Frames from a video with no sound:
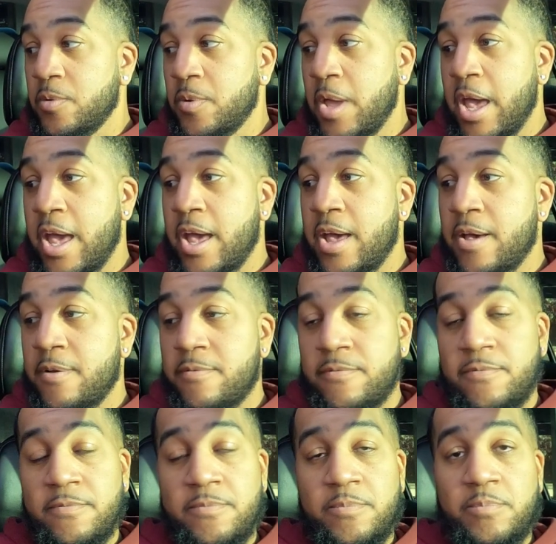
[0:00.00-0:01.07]
have
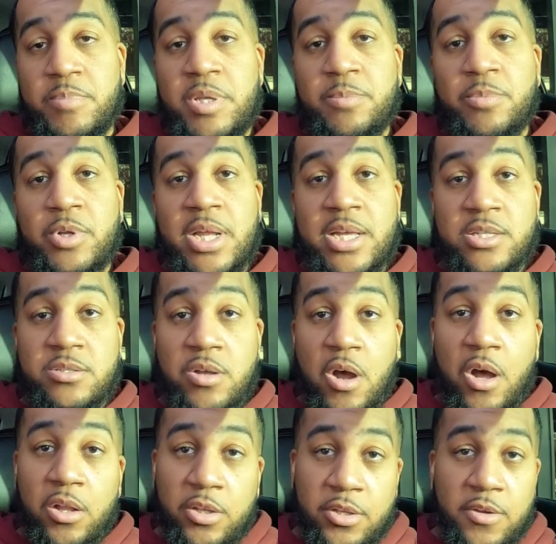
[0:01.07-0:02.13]
people that's
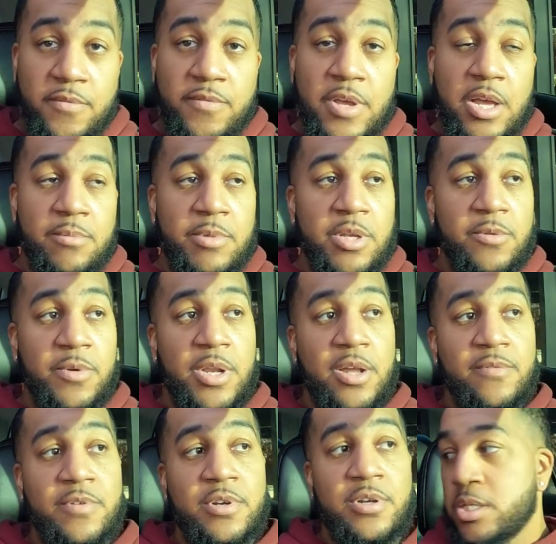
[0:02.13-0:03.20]
tall in your family or
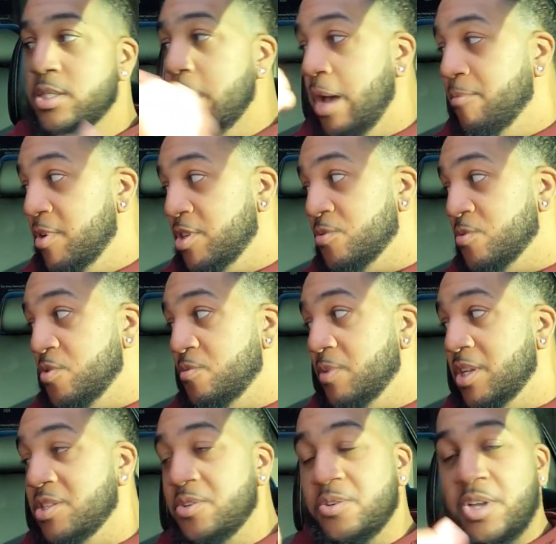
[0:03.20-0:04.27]
whatever, it's not much room
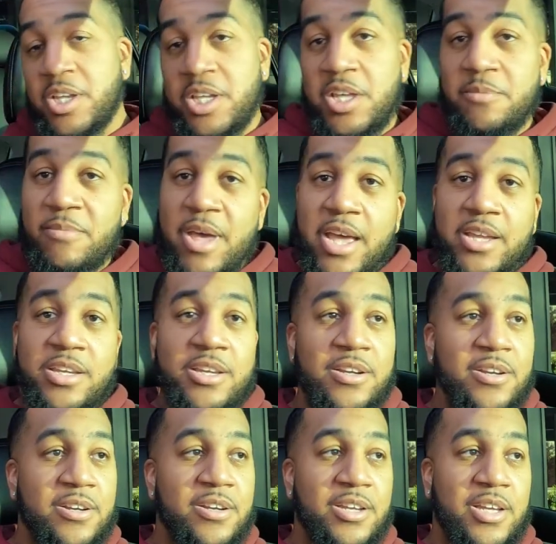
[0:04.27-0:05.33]
that you can get back here.